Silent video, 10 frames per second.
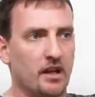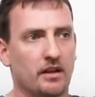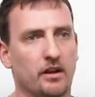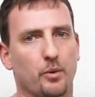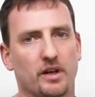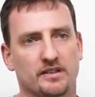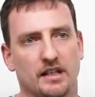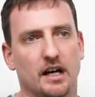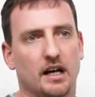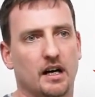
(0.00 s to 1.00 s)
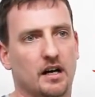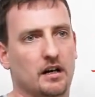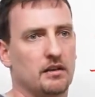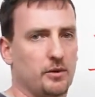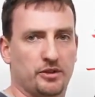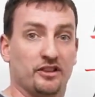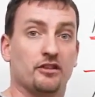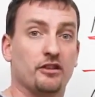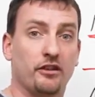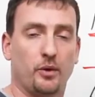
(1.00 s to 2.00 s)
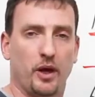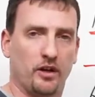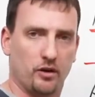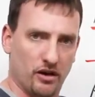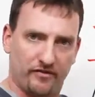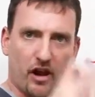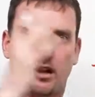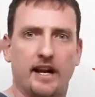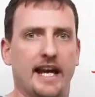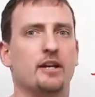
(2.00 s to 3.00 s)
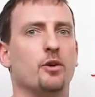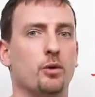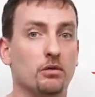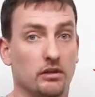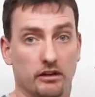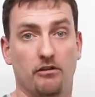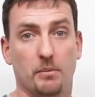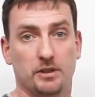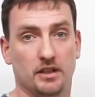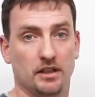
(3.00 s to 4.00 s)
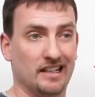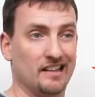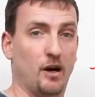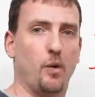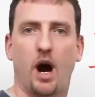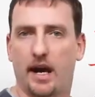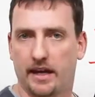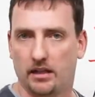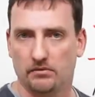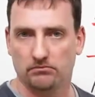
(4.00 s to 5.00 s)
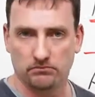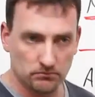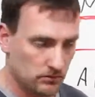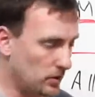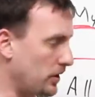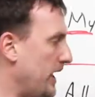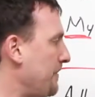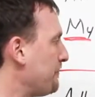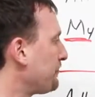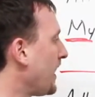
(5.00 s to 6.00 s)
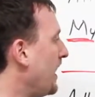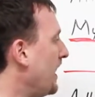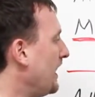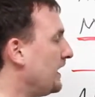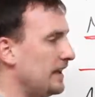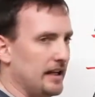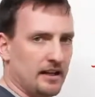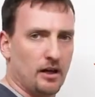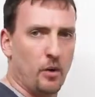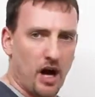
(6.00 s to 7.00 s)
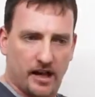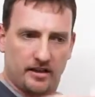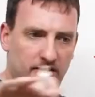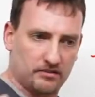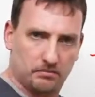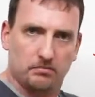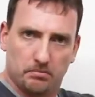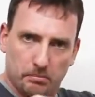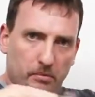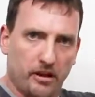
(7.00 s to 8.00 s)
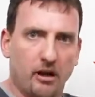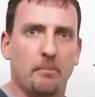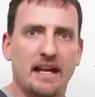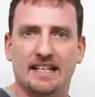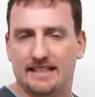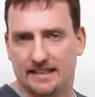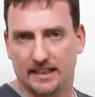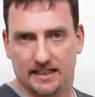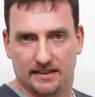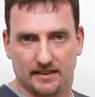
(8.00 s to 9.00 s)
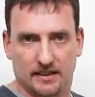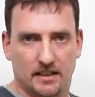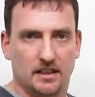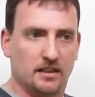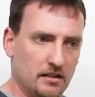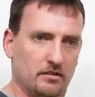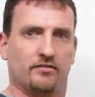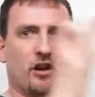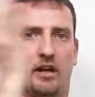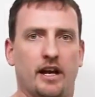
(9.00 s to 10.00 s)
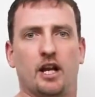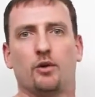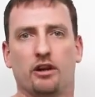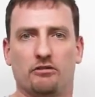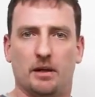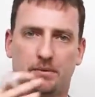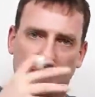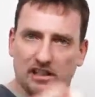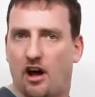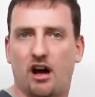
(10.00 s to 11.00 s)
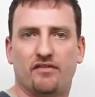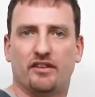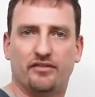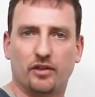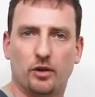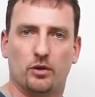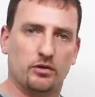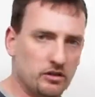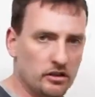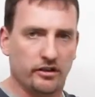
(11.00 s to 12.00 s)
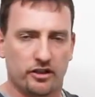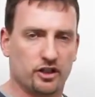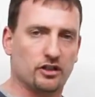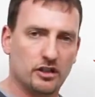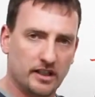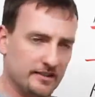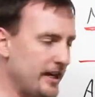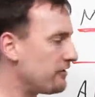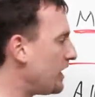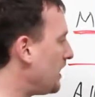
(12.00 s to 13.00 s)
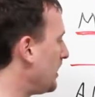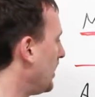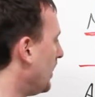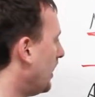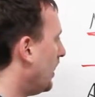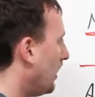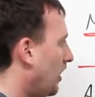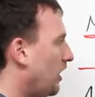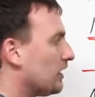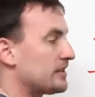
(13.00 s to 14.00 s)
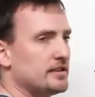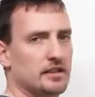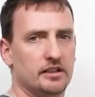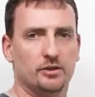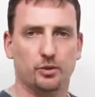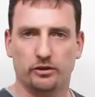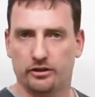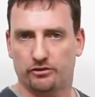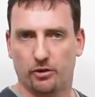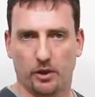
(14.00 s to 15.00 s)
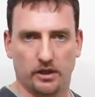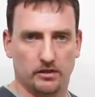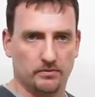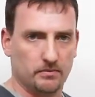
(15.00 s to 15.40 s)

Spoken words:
there was an earthquake or a volcano eruption in Hawaii, okay? In Hawaii, there are many cities. Volcano erupted, lava flowed, earth shook, etc. All cities were destroyed.